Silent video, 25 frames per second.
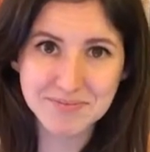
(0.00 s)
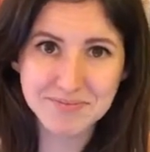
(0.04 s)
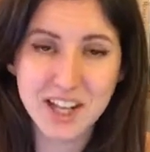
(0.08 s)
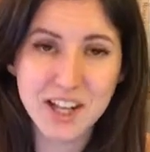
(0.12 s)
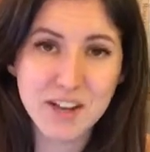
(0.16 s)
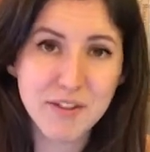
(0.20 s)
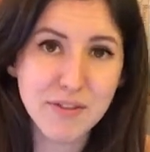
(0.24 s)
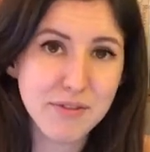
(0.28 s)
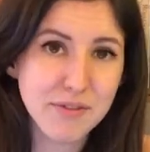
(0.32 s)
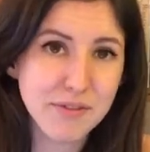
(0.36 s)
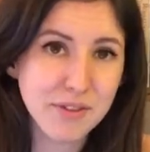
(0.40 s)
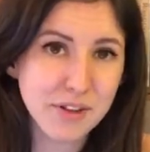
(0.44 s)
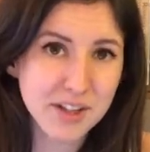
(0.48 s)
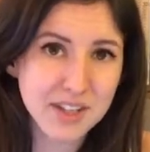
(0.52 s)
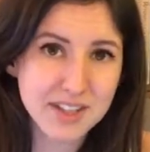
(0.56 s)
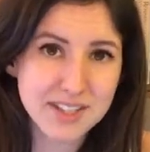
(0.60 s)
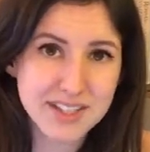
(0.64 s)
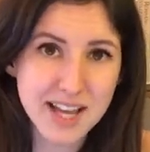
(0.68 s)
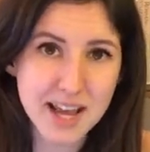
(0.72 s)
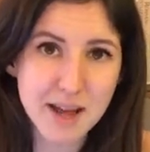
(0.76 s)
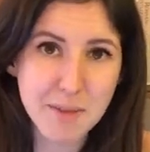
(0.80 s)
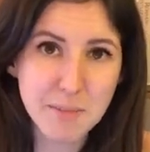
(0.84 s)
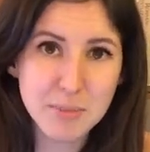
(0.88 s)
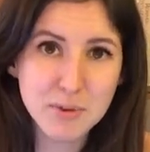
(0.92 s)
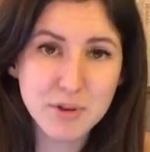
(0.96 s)
If, for
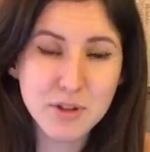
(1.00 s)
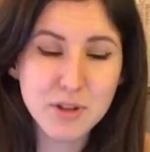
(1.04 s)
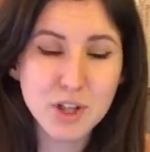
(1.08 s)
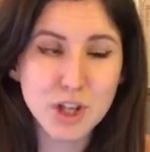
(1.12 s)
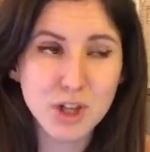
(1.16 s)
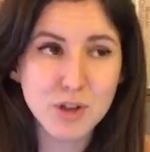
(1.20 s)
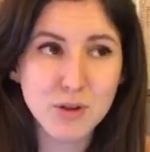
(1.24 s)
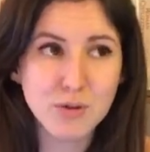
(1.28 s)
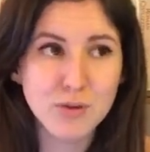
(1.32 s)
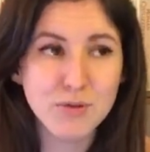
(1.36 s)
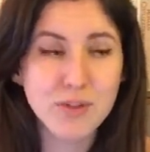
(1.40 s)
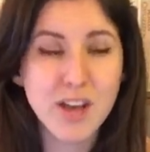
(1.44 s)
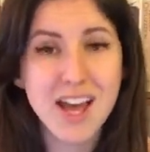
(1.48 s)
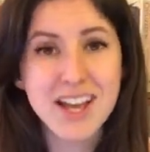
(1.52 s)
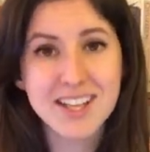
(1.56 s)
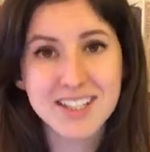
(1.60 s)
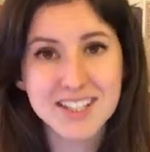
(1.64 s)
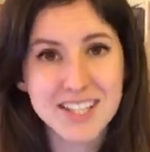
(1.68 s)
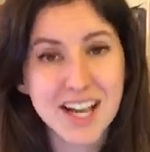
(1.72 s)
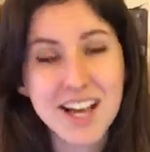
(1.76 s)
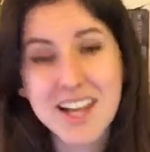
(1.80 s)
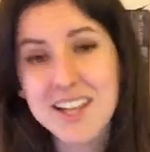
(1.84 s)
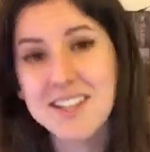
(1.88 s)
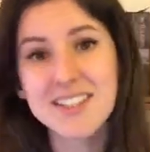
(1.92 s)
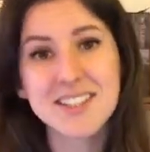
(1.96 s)
example, you've
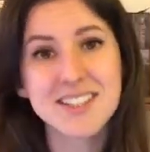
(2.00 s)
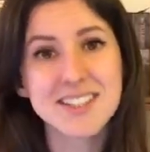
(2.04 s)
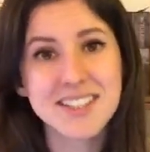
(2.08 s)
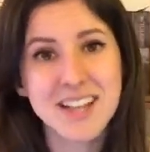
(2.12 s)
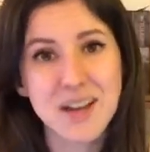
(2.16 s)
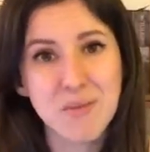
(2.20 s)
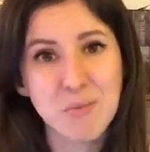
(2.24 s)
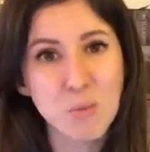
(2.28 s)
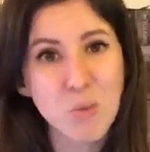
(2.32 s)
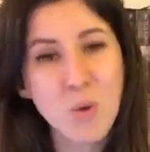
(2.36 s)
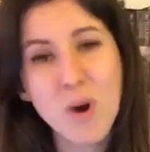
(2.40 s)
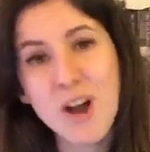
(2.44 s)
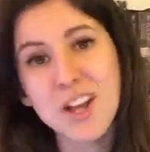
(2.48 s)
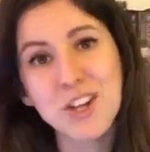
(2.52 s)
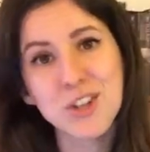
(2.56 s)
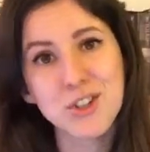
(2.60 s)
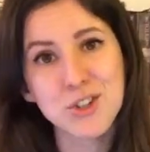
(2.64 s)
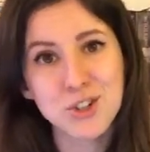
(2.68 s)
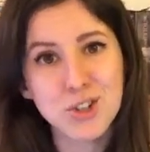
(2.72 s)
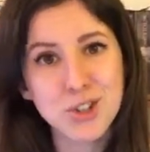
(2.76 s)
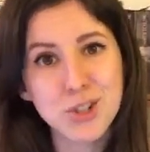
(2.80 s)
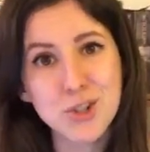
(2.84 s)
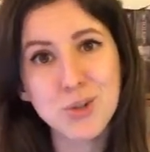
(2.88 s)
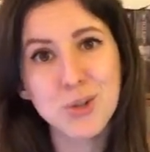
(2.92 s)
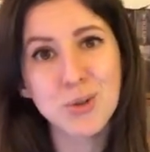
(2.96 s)
done step one,
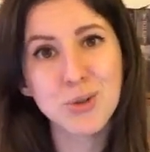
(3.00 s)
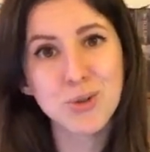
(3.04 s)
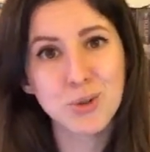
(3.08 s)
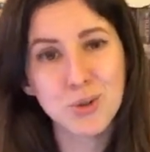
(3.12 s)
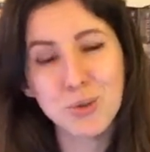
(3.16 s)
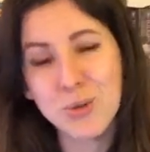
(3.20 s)
two,